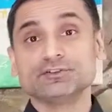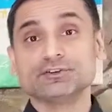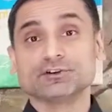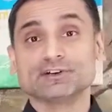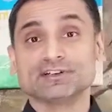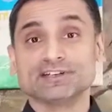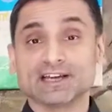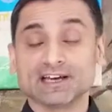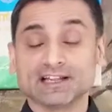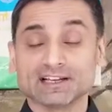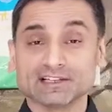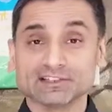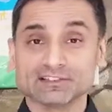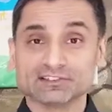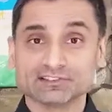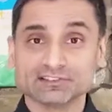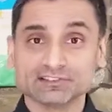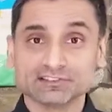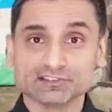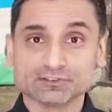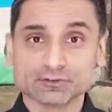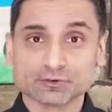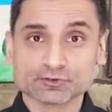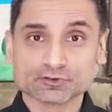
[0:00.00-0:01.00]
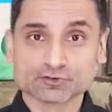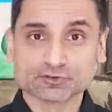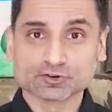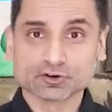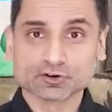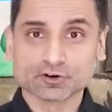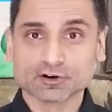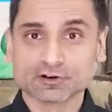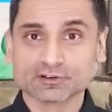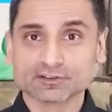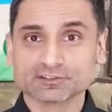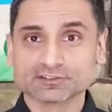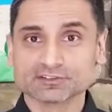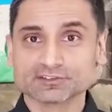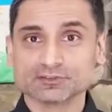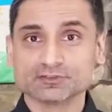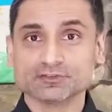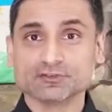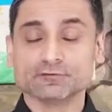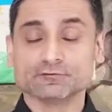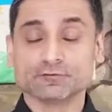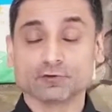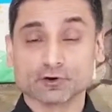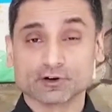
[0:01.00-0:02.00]
analysis on charts to
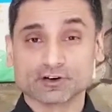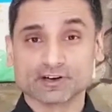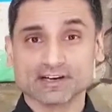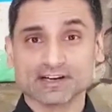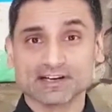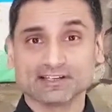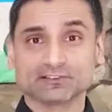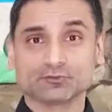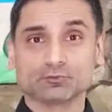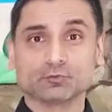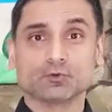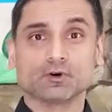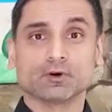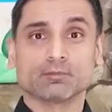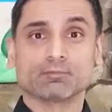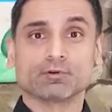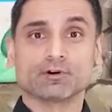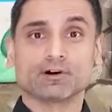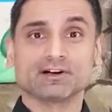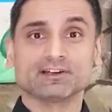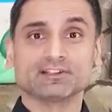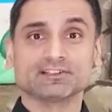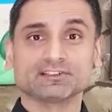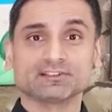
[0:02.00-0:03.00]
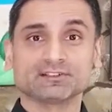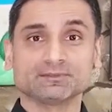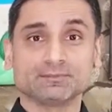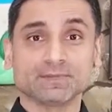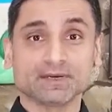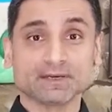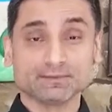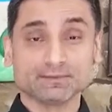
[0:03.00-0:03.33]
forecast where price may be